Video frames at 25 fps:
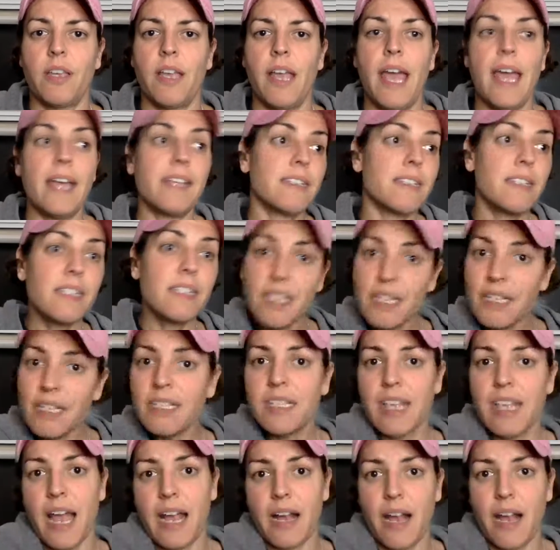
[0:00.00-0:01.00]
And since
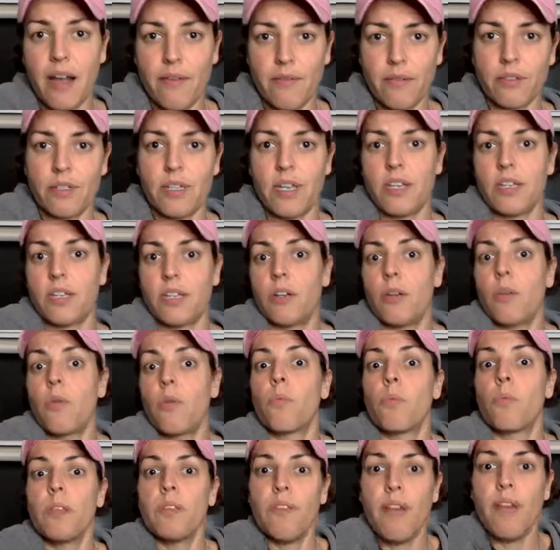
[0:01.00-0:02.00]
that conversation,
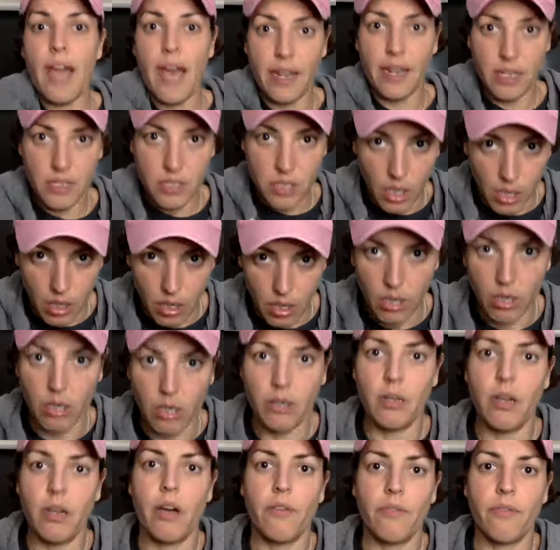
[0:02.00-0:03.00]
we've had a
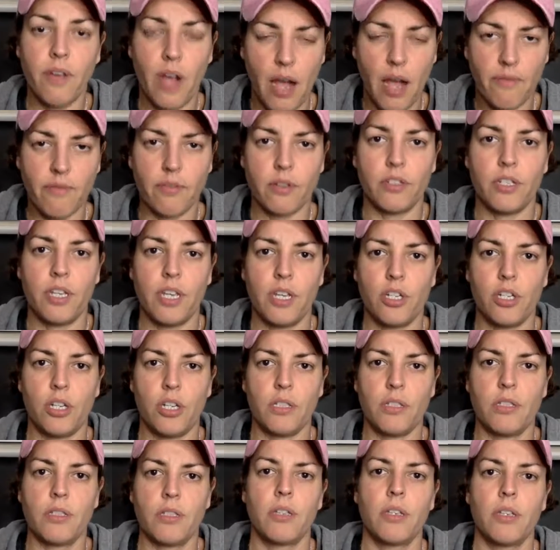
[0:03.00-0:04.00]
ton of
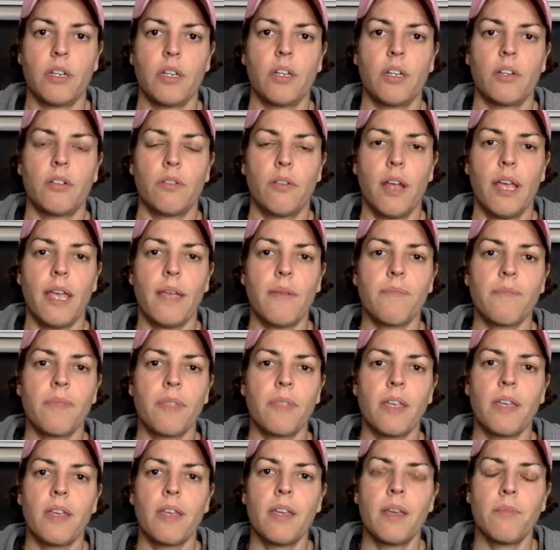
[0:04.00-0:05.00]
conversations, right?
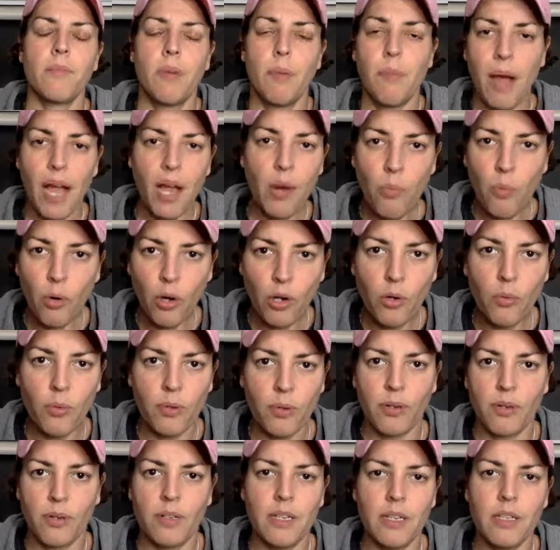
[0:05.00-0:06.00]
But my work with
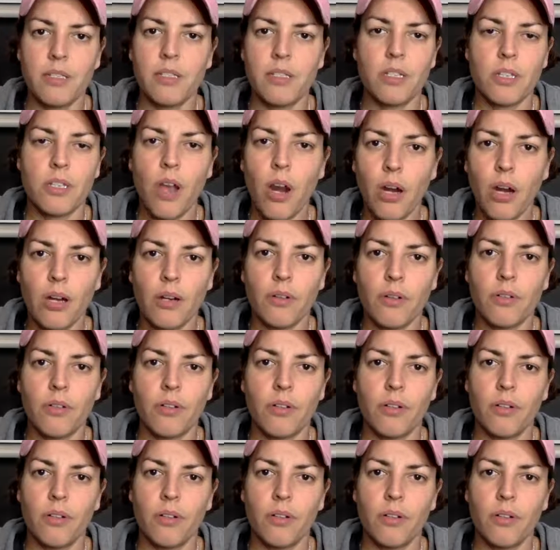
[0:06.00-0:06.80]
her didn't start,